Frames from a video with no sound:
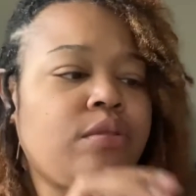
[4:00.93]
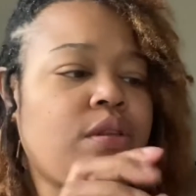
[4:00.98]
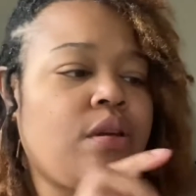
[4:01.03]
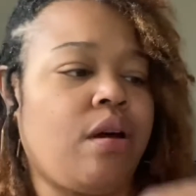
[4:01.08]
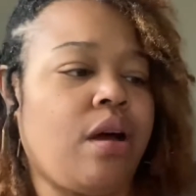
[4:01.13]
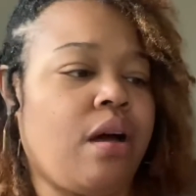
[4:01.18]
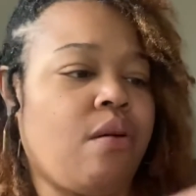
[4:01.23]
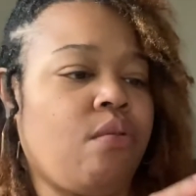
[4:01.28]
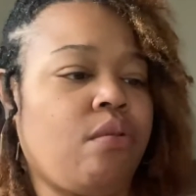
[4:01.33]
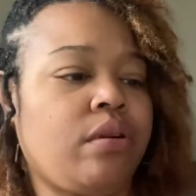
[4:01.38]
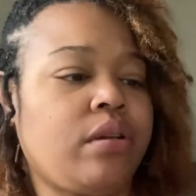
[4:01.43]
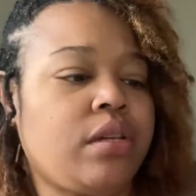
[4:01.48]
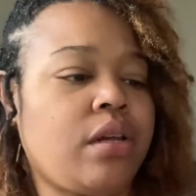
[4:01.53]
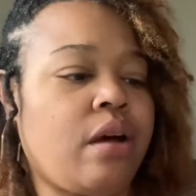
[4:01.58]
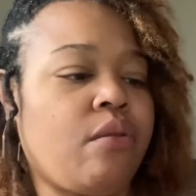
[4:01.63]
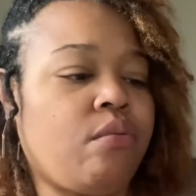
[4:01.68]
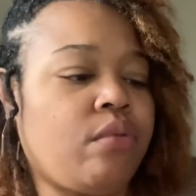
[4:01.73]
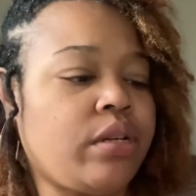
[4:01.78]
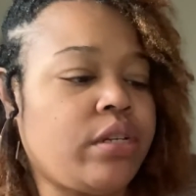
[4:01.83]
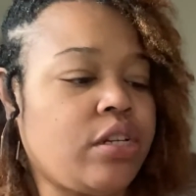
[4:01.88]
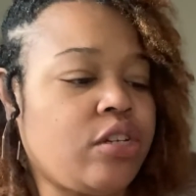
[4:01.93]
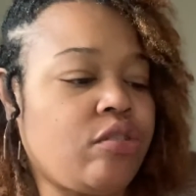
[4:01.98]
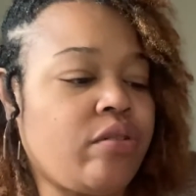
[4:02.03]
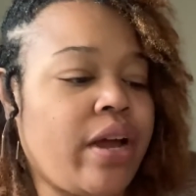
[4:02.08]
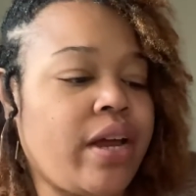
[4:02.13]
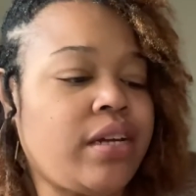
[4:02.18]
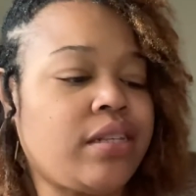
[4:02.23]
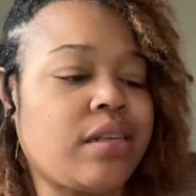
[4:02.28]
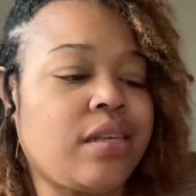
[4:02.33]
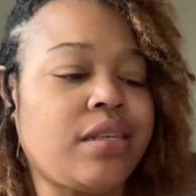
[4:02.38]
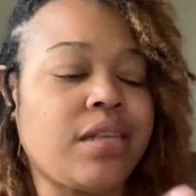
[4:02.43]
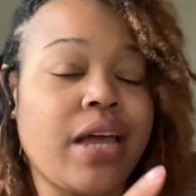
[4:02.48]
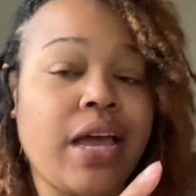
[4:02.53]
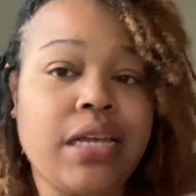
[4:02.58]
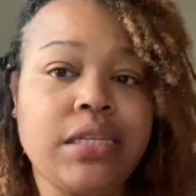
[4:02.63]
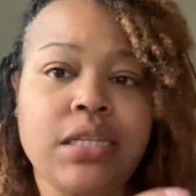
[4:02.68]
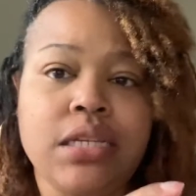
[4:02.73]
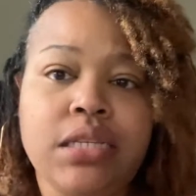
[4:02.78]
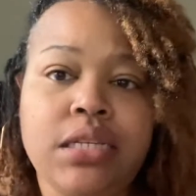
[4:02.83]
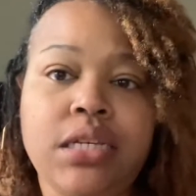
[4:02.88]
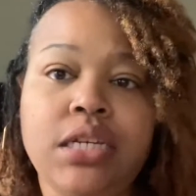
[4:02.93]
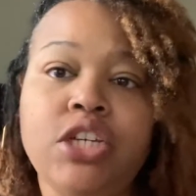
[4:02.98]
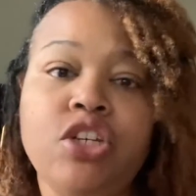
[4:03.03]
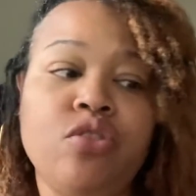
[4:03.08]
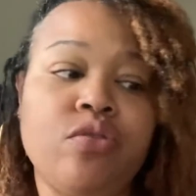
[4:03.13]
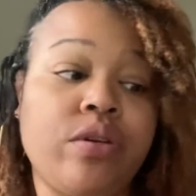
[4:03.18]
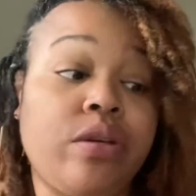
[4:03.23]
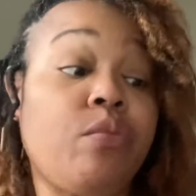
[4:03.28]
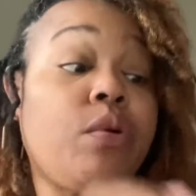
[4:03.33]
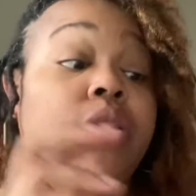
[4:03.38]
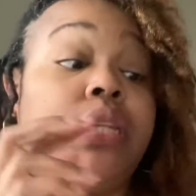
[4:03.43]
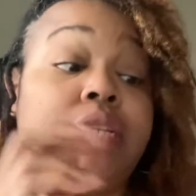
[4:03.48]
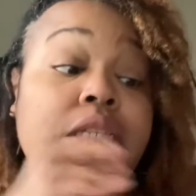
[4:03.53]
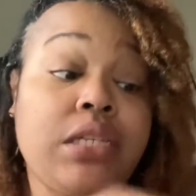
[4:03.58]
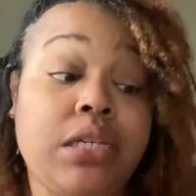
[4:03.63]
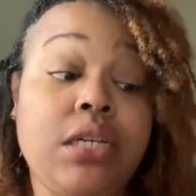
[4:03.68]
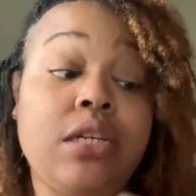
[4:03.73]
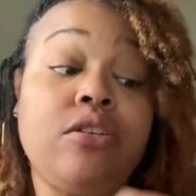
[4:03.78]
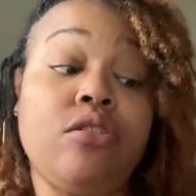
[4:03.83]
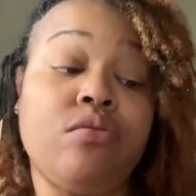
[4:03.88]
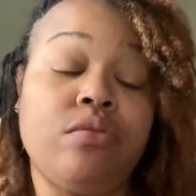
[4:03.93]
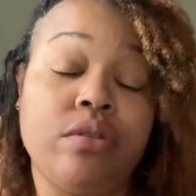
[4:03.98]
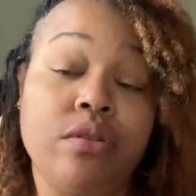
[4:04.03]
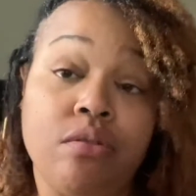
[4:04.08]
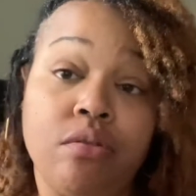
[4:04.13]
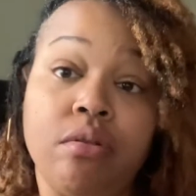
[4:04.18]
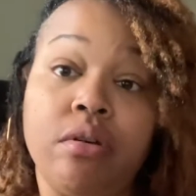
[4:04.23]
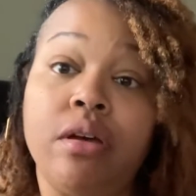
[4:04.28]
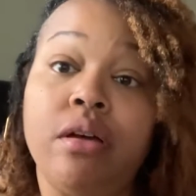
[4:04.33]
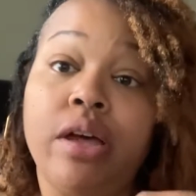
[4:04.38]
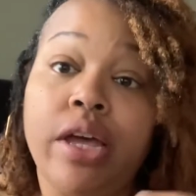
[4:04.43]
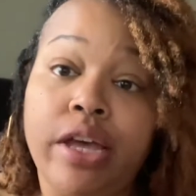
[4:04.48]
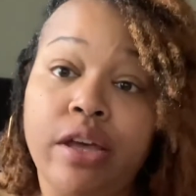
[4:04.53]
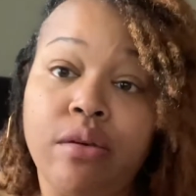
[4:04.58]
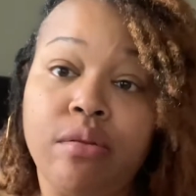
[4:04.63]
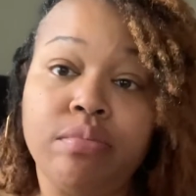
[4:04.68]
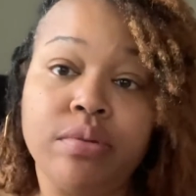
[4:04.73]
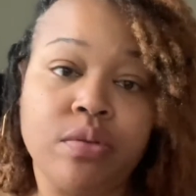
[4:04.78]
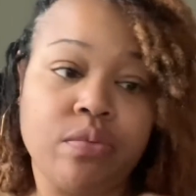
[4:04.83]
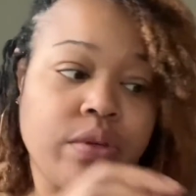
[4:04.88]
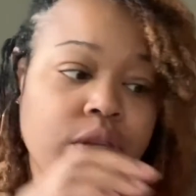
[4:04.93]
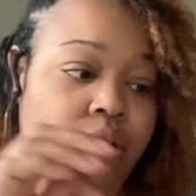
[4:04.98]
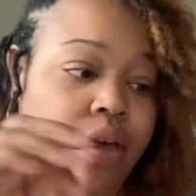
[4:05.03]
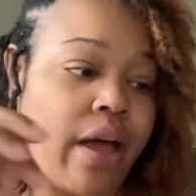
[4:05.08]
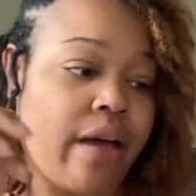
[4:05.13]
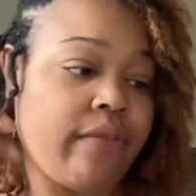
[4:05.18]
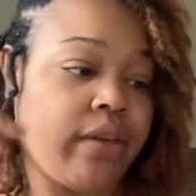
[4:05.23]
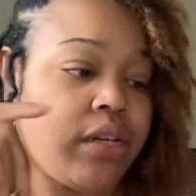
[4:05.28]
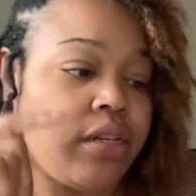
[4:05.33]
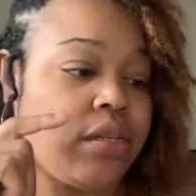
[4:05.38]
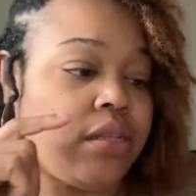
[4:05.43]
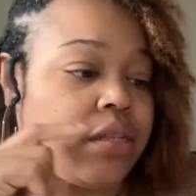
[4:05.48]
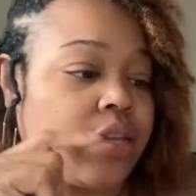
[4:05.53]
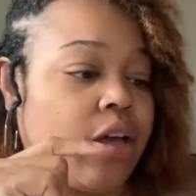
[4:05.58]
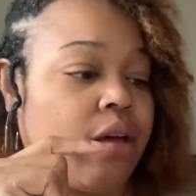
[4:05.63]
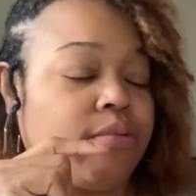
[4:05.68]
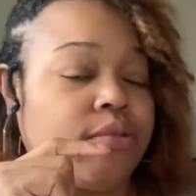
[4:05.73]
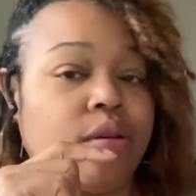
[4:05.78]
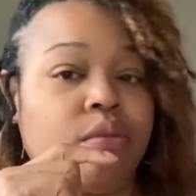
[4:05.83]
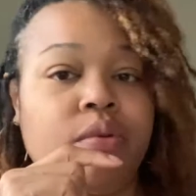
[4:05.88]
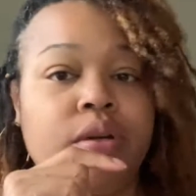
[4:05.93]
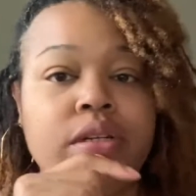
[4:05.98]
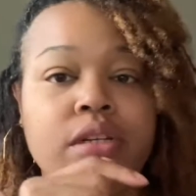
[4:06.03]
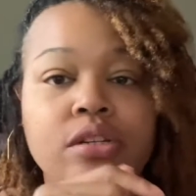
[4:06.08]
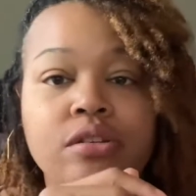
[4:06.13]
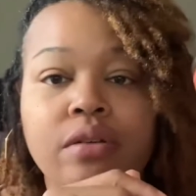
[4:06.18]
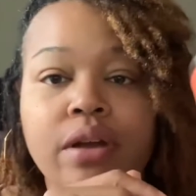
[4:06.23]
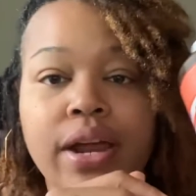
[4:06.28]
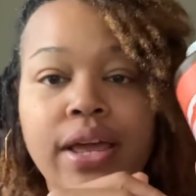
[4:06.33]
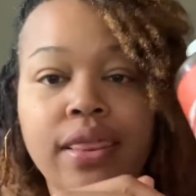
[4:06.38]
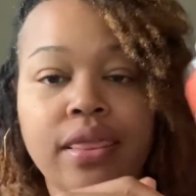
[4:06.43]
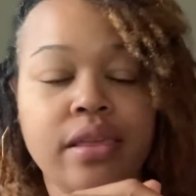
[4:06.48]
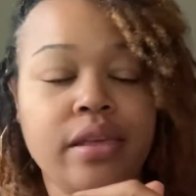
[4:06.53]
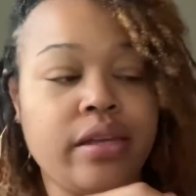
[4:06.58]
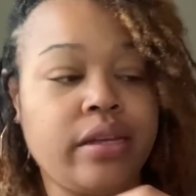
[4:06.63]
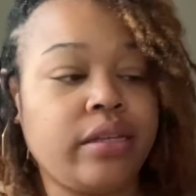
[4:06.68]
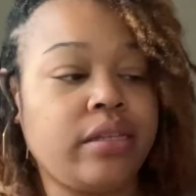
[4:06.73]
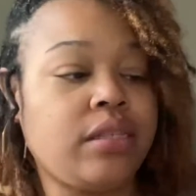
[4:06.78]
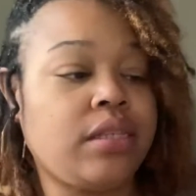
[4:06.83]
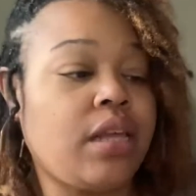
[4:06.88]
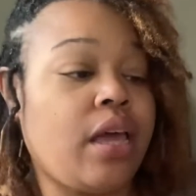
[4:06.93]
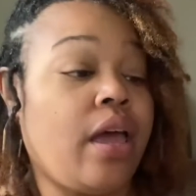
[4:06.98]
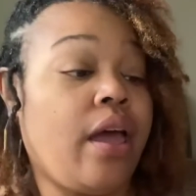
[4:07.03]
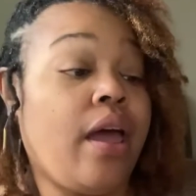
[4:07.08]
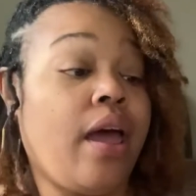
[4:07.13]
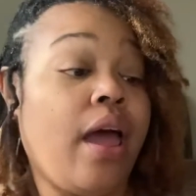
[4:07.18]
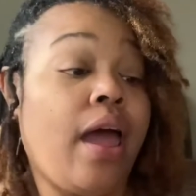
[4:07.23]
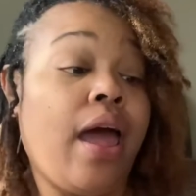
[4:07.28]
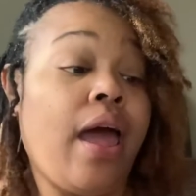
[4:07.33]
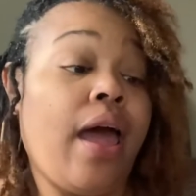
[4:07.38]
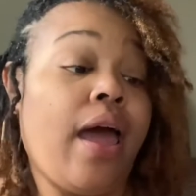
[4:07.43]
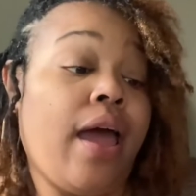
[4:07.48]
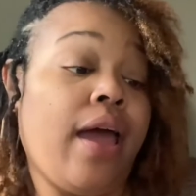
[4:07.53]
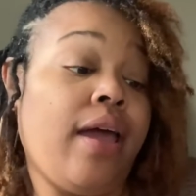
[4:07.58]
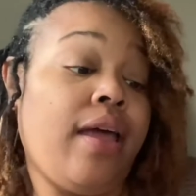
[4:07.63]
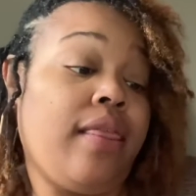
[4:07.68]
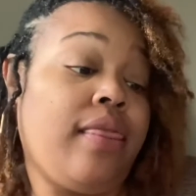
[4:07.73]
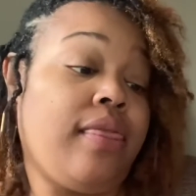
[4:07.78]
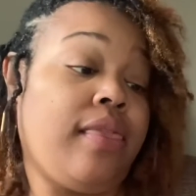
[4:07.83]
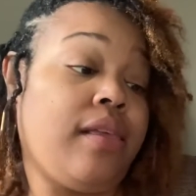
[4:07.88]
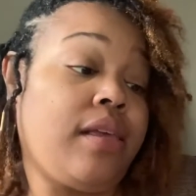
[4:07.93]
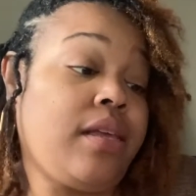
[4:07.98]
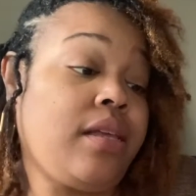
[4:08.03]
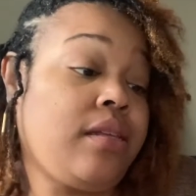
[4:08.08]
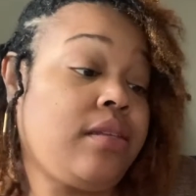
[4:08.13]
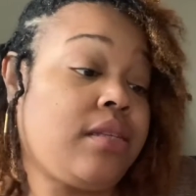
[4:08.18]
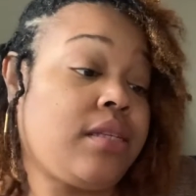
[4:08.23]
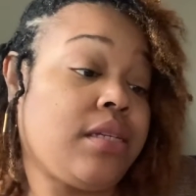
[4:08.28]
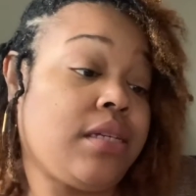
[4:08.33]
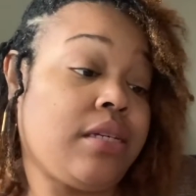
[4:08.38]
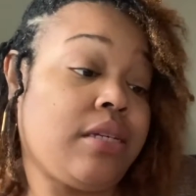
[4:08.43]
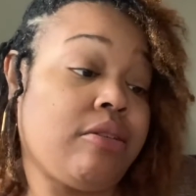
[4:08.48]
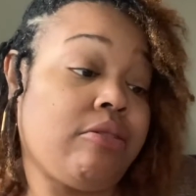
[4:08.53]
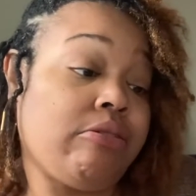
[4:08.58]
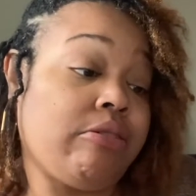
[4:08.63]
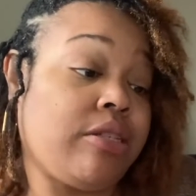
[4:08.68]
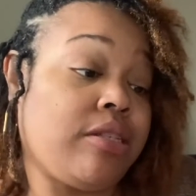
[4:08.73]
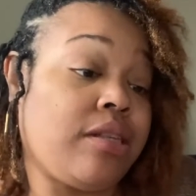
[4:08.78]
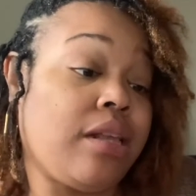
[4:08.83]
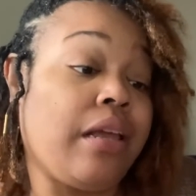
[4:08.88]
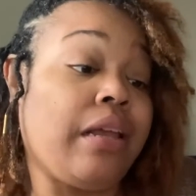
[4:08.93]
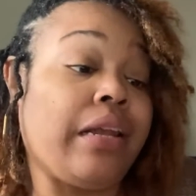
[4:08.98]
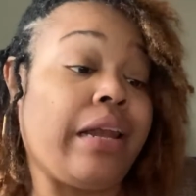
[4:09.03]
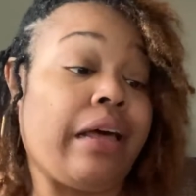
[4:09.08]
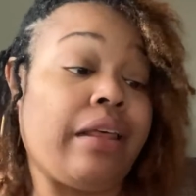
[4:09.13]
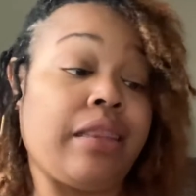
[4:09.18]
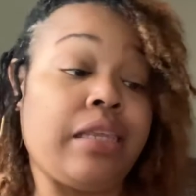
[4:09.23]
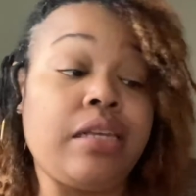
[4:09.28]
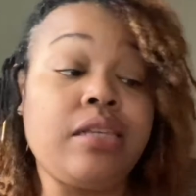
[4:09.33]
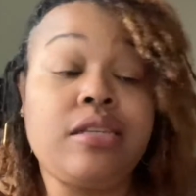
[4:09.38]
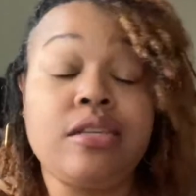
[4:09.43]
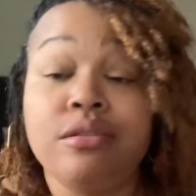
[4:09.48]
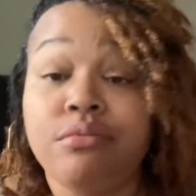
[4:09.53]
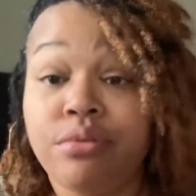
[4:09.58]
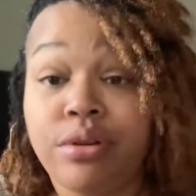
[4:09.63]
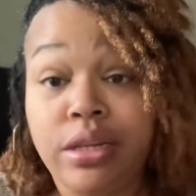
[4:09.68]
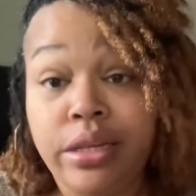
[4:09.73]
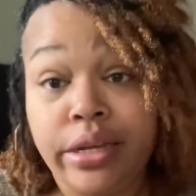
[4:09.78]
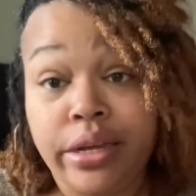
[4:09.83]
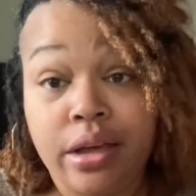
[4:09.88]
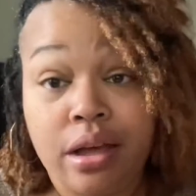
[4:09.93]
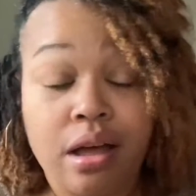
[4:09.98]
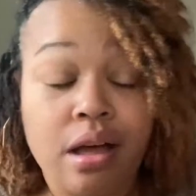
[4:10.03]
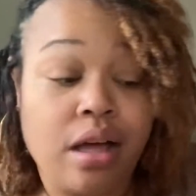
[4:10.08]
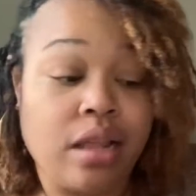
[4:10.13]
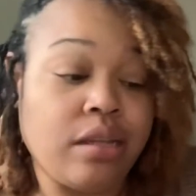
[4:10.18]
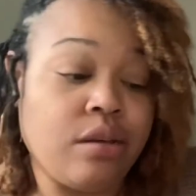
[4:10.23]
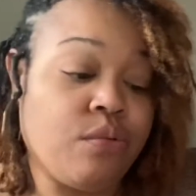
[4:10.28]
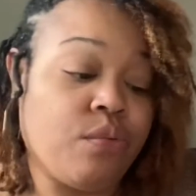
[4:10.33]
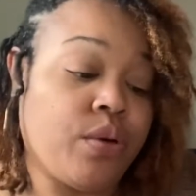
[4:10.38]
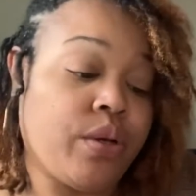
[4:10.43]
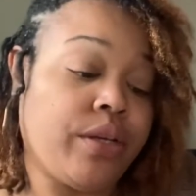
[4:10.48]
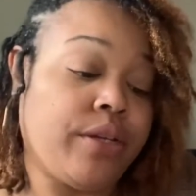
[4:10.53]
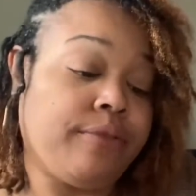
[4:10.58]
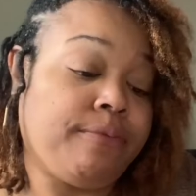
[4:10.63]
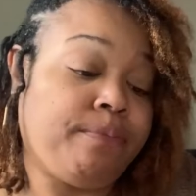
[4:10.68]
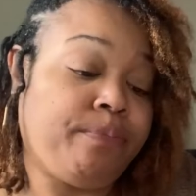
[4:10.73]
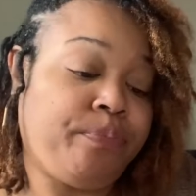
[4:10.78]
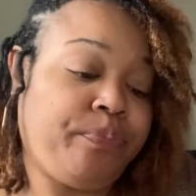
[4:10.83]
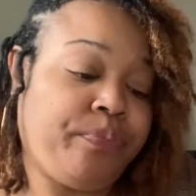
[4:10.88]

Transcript: So I want I want to try this because it has the tea tree. Well, the tea tree oil helps when you have itchy scalp. So I want to try this. And this is, now this is really all in one.